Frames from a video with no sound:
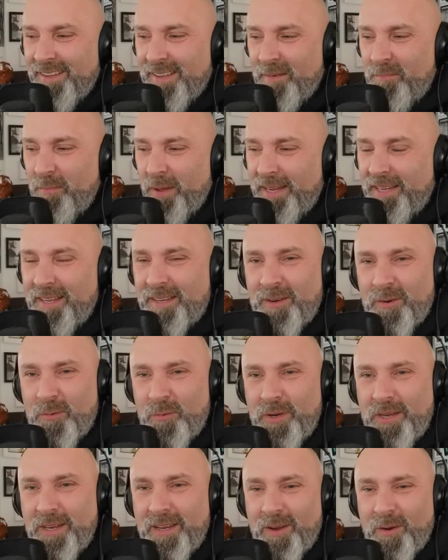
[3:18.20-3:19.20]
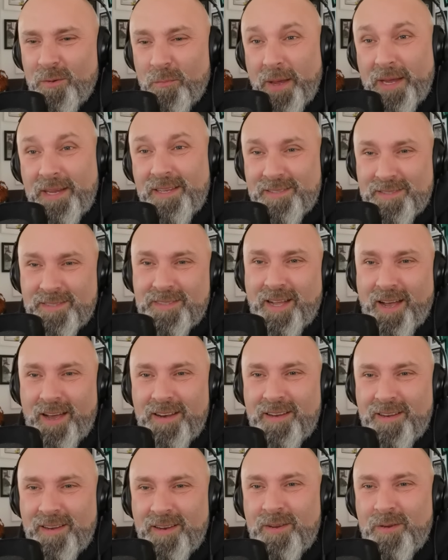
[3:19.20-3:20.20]
can make a career or make
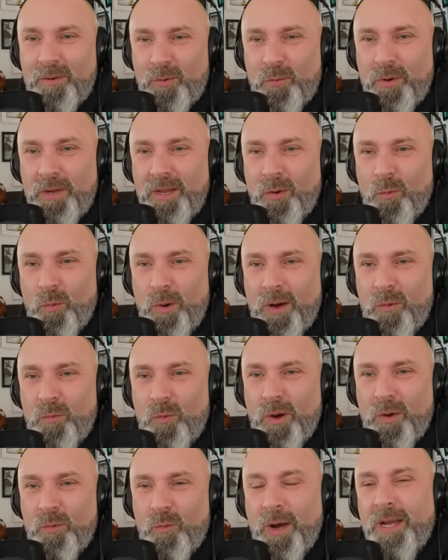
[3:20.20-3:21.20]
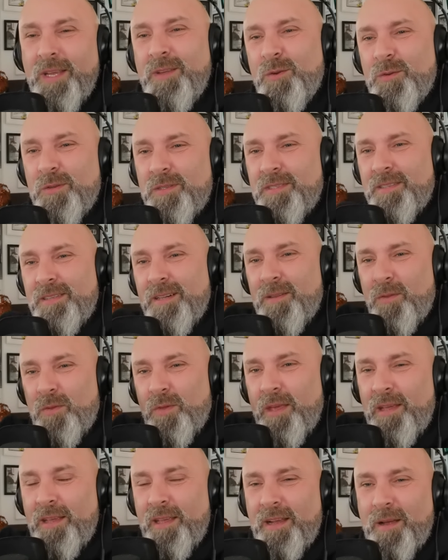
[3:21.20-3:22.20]
starting a career. why are you still
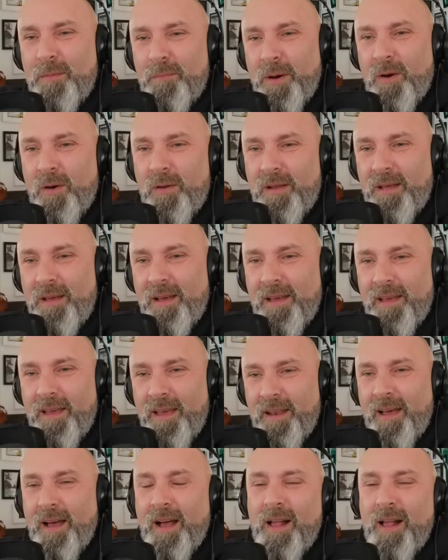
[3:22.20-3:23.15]
thinking about an